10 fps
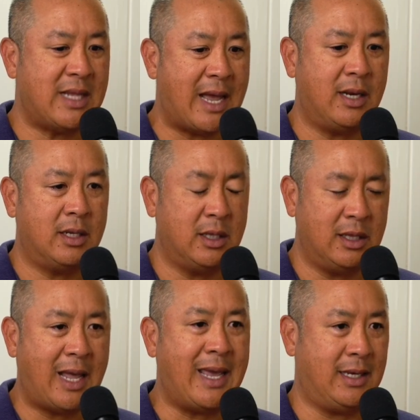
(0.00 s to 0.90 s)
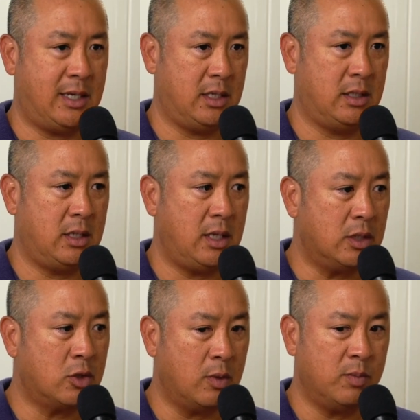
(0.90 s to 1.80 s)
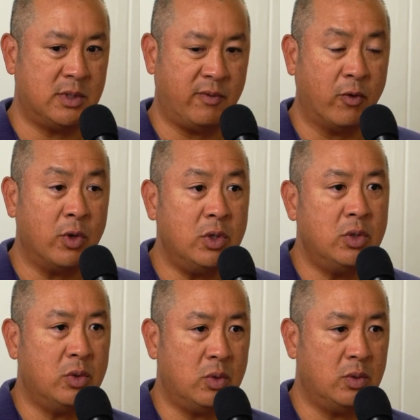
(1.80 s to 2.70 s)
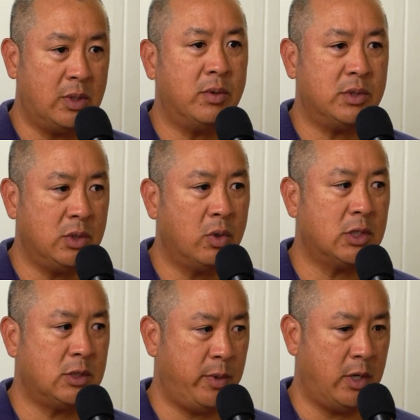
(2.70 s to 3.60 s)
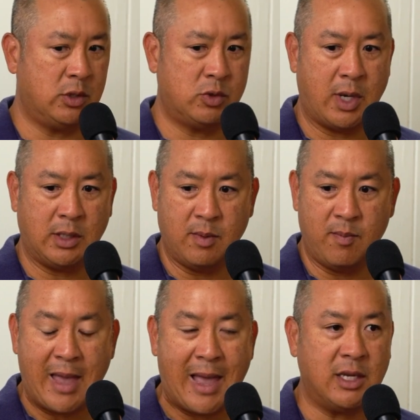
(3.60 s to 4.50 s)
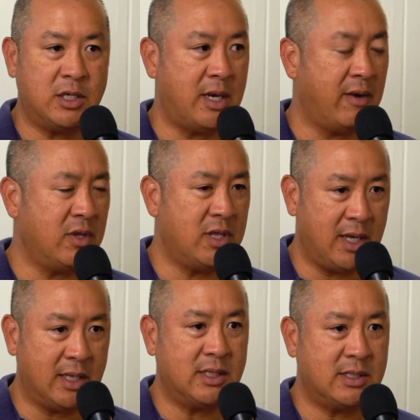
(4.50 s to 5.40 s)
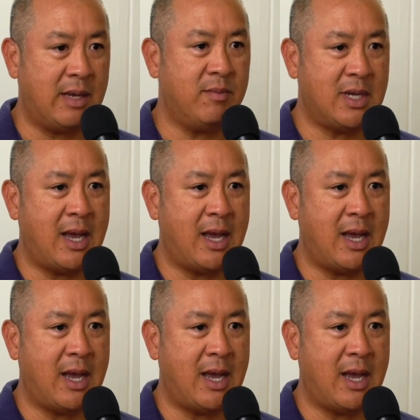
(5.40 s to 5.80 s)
is that like in terms for you? What was your experience trying to manage everything at the same